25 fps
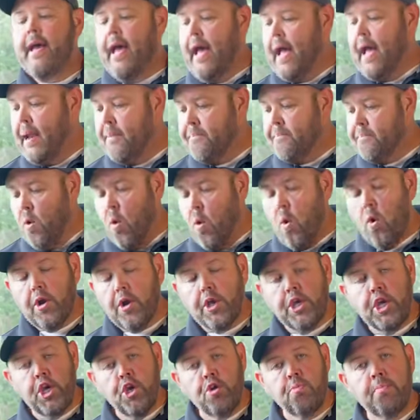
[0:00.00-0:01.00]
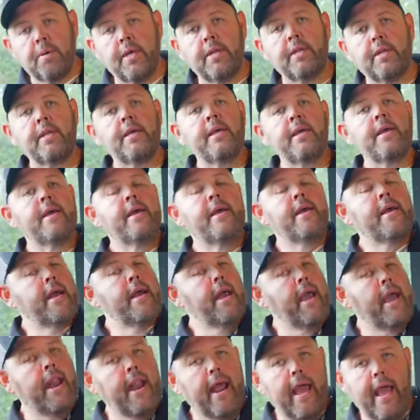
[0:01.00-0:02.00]
and more cumin
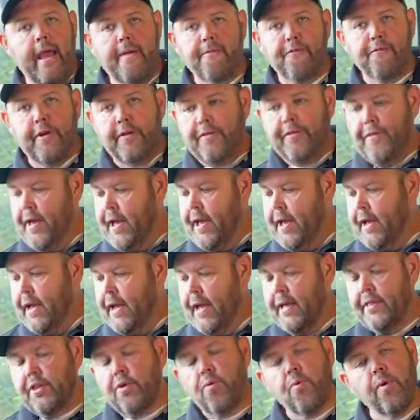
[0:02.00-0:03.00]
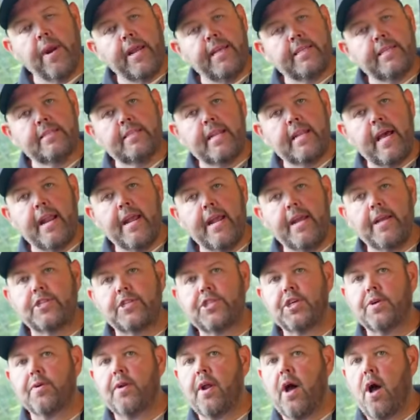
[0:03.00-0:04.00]
and everything. And the reason that is,
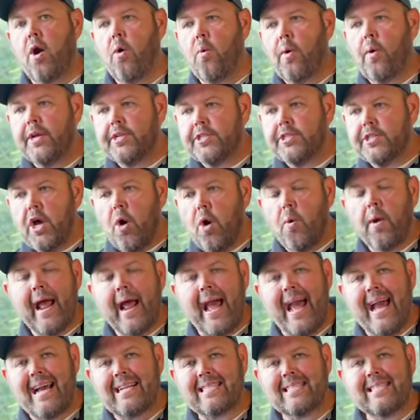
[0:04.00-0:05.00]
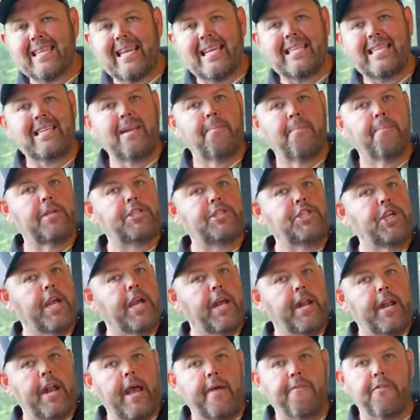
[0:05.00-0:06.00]
you can always go and add seasoning, but you
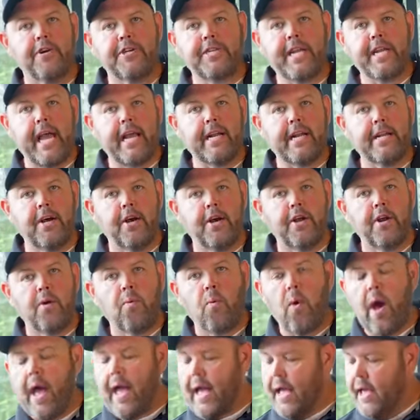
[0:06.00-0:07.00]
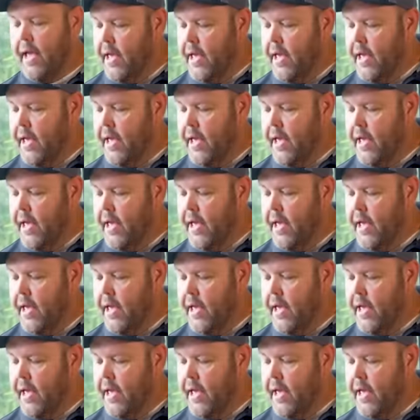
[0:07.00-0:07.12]
can never take none away.